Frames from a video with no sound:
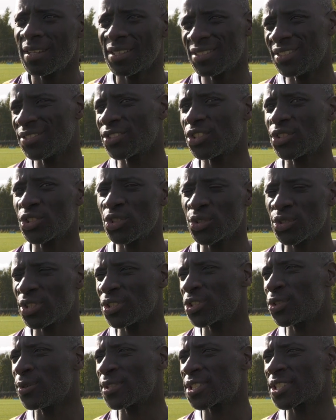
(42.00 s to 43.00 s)

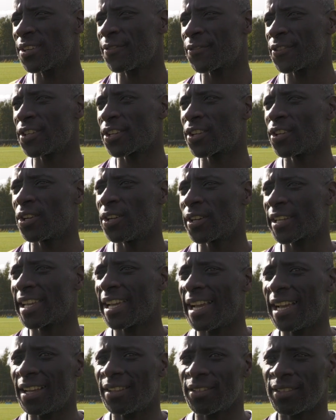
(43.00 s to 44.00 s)
There's always something you can look
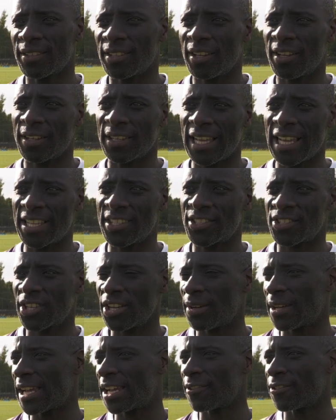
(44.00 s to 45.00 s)
at, like
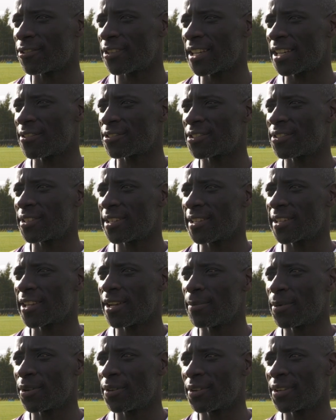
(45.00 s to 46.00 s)
Harrison Lee
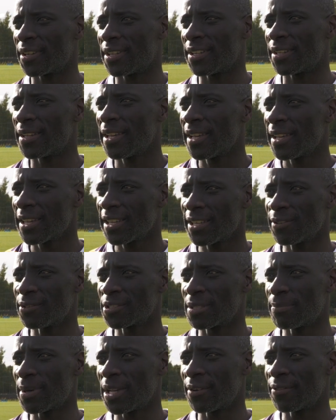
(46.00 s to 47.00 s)
coming on, and he
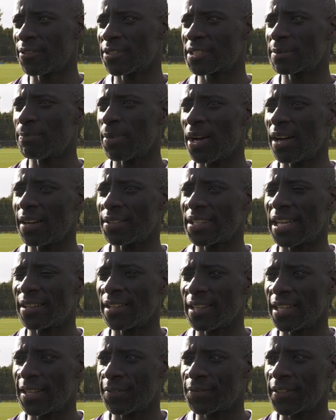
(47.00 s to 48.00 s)
was a bit of a spark down
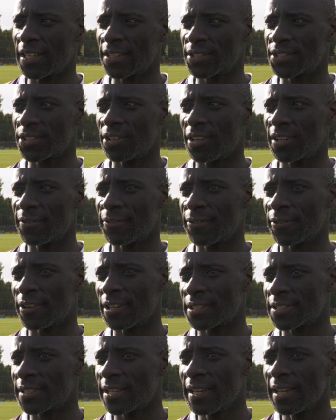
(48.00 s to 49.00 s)
the left-hand side for
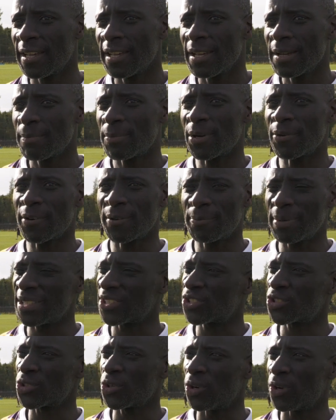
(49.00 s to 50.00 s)
us. But we're a
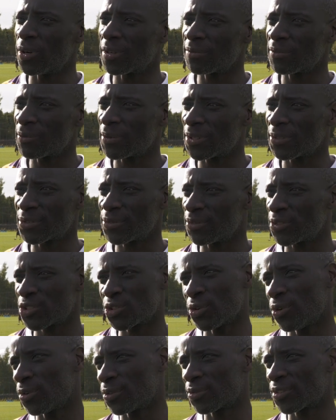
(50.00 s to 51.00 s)
bit short. We're
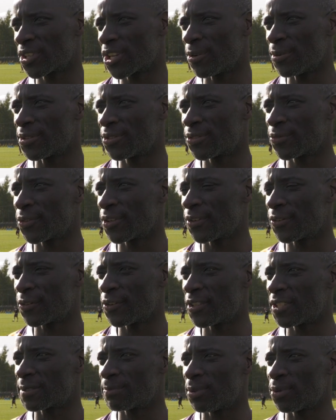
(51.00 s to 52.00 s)
short going for the
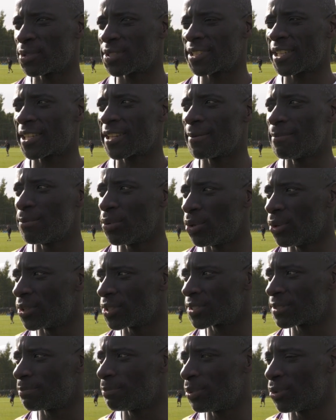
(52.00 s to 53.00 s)
first ball, second
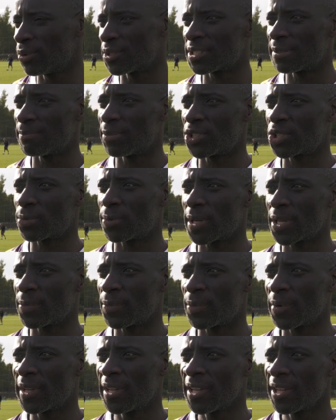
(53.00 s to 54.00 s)
balls. Balls in between